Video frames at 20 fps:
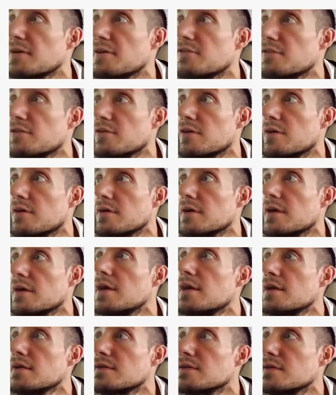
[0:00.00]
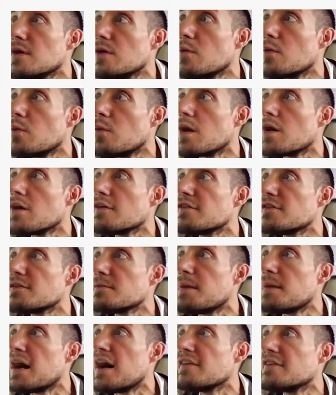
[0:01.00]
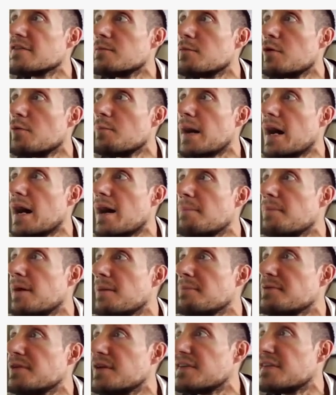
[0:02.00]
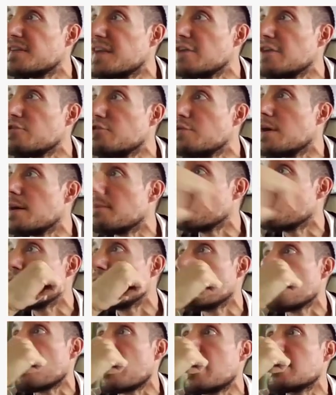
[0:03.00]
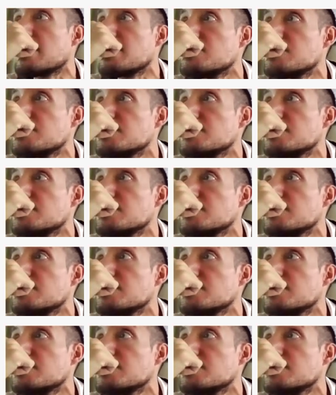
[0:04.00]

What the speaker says: concerned, the worst possible pop-up to set you up for fraud.